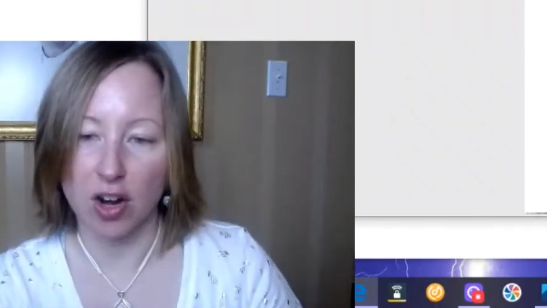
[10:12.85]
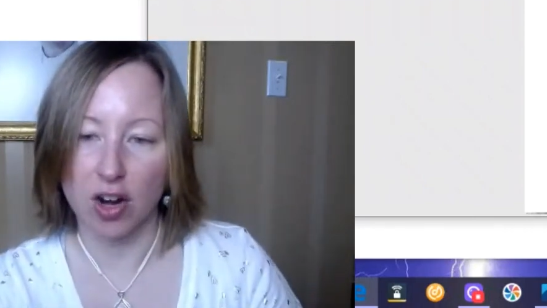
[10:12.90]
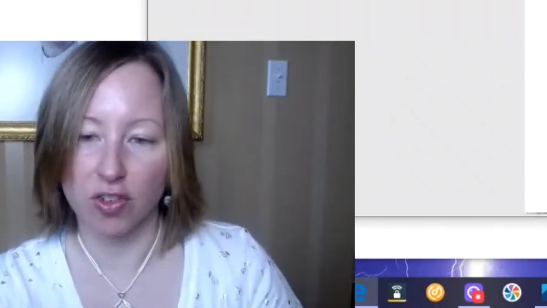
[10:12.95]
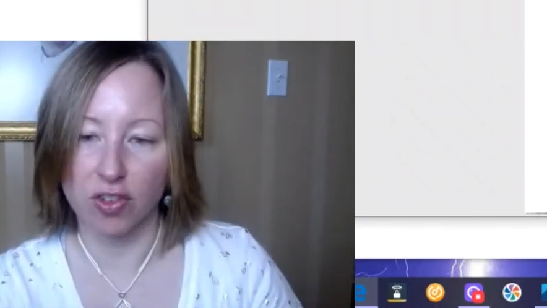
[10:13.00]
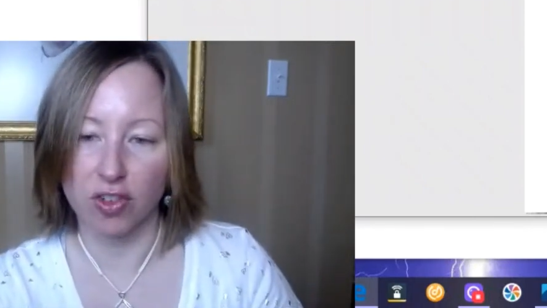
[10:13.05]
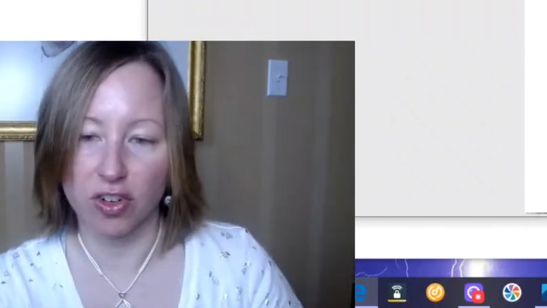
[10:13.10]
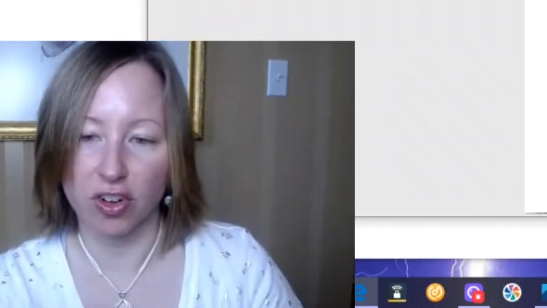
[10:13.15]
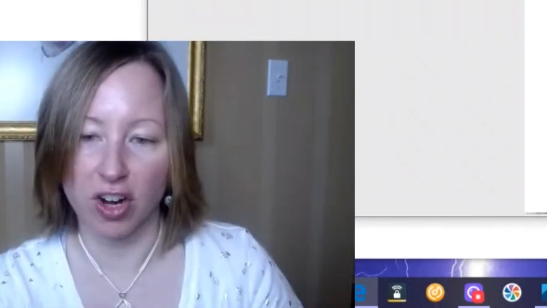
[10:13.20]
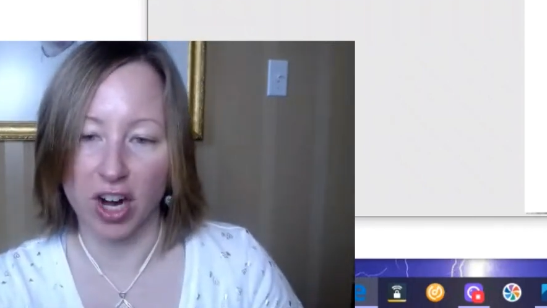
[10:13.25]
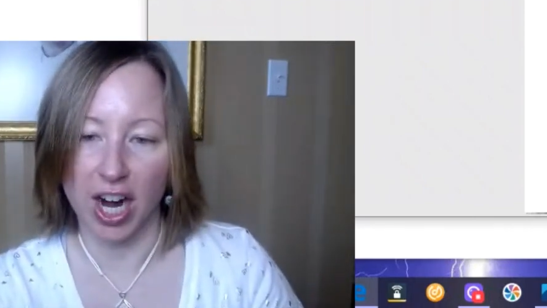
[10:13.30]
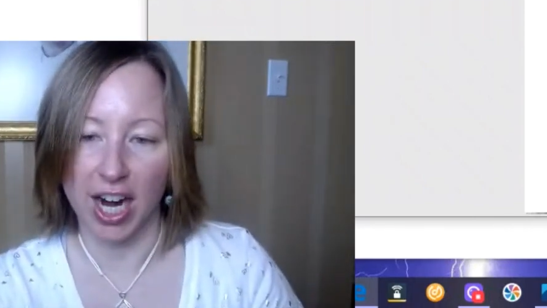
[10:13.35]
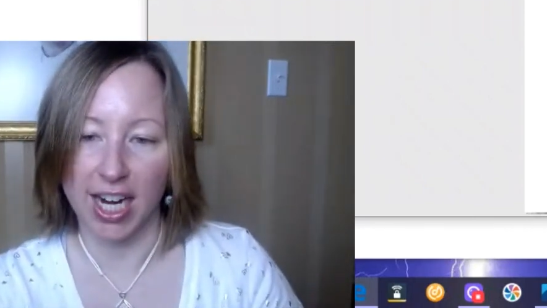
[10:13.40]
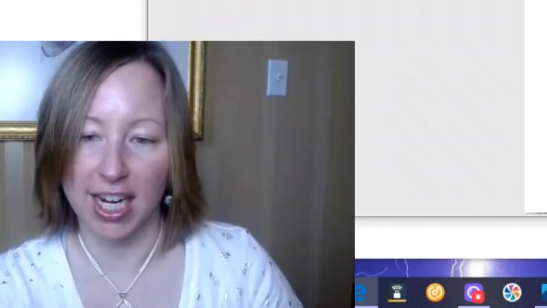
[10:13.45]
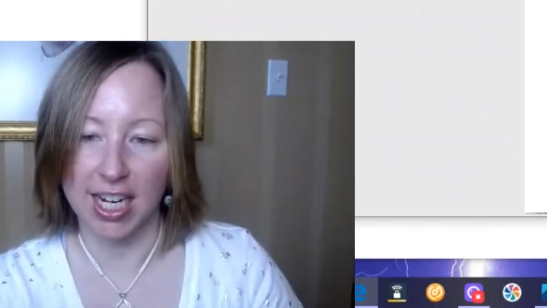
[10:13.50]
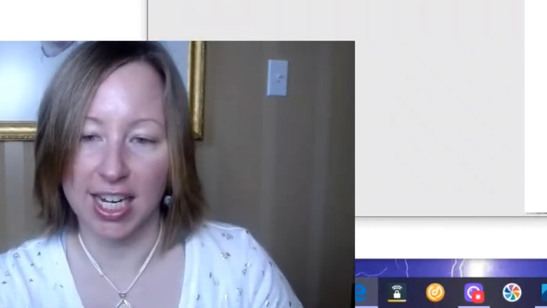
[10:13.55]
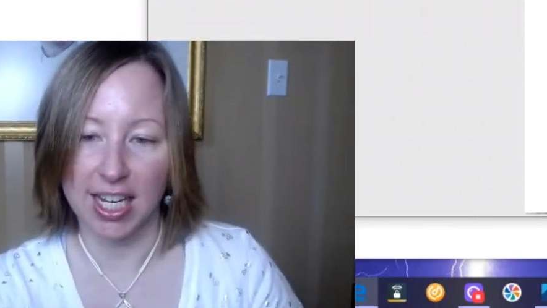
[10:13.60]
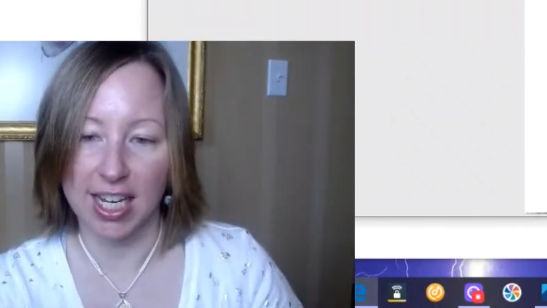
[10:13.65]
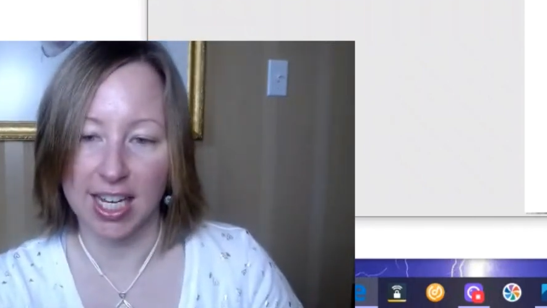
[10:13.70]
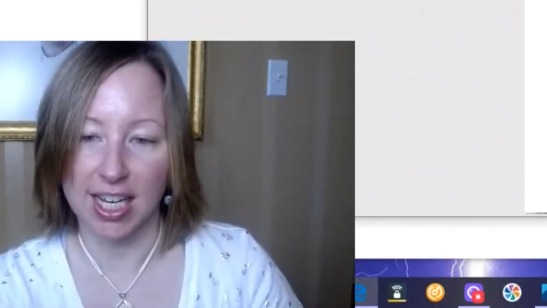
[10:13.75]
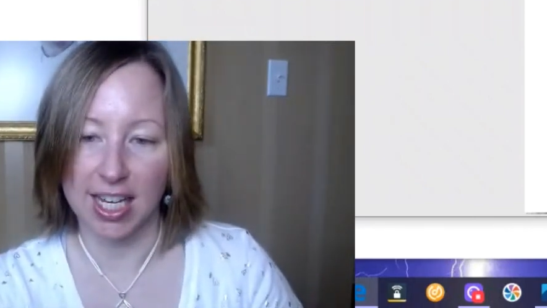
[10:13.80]
right
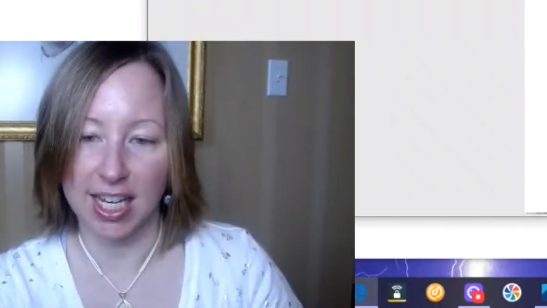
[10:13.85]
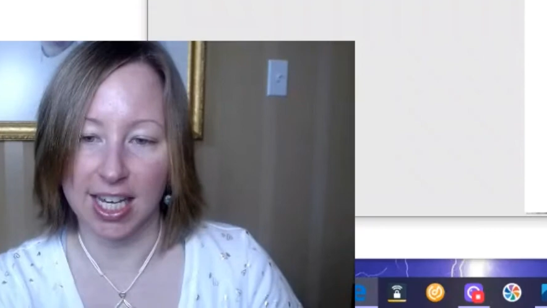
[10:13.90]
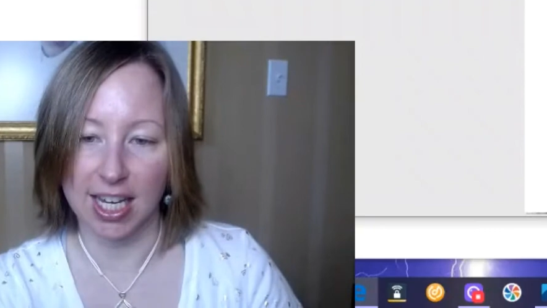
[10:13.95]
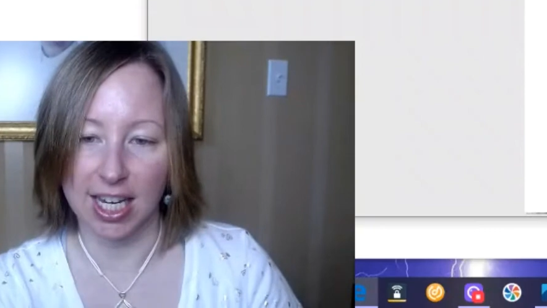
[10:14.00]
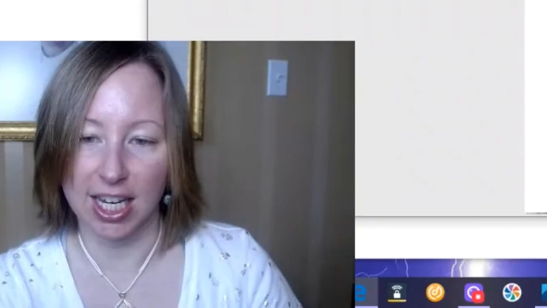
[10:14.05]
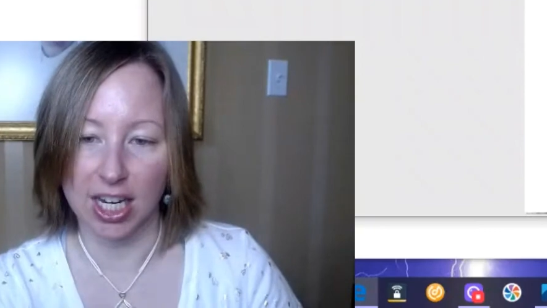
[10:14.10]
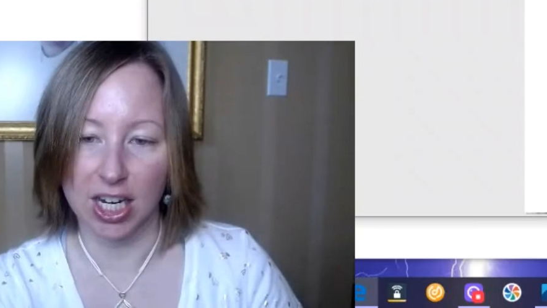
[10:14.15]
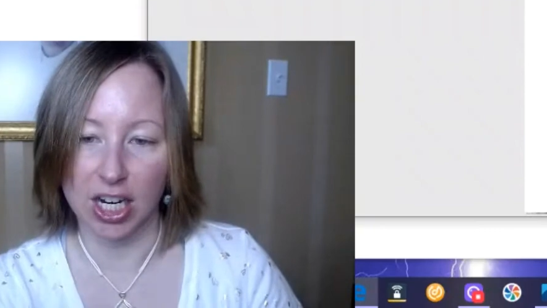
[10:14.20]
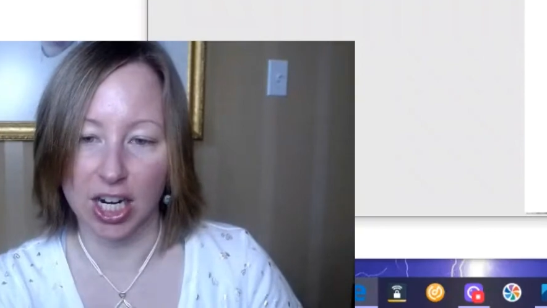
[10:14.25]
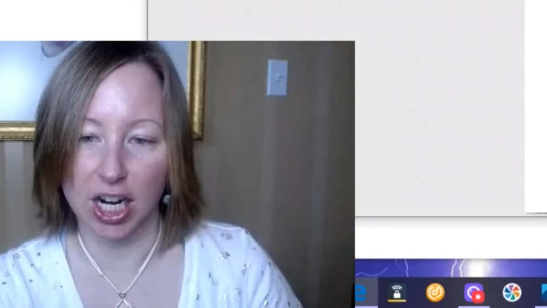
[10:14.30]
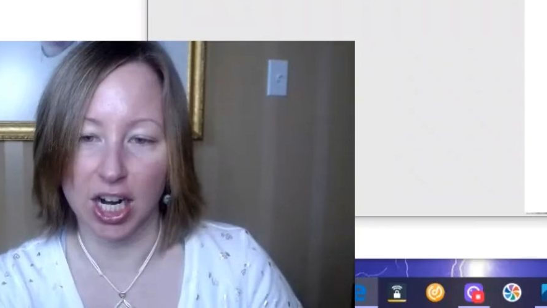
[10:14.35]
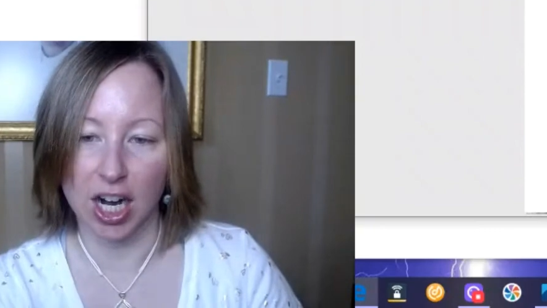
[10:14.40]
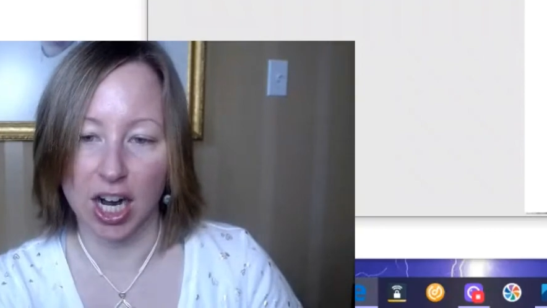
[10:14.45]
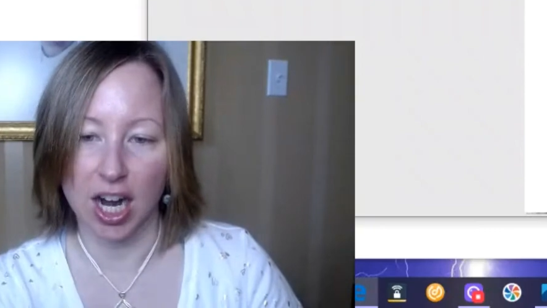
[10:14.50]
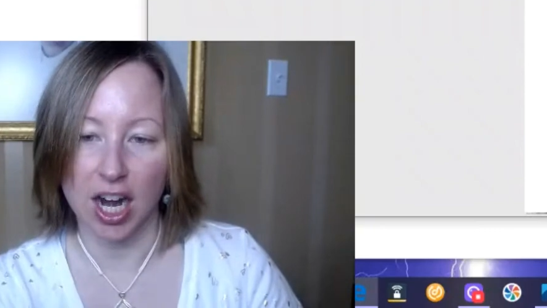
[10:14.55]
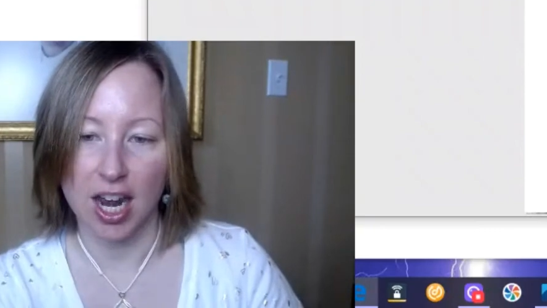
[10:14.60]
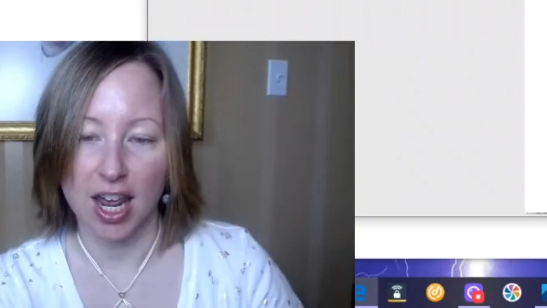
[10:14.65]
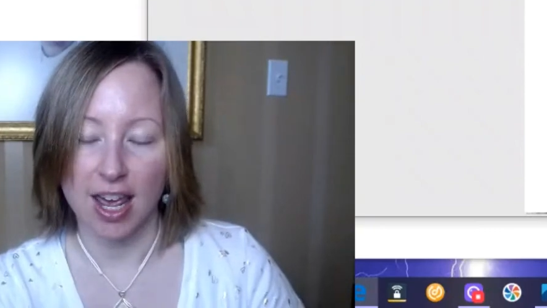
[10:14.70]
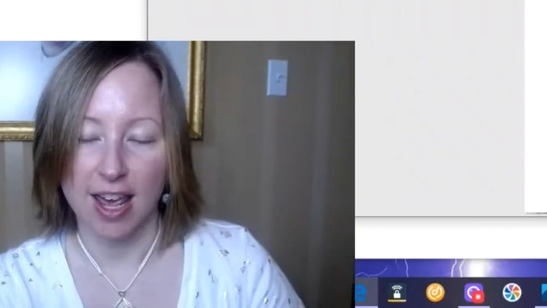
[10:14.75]
here.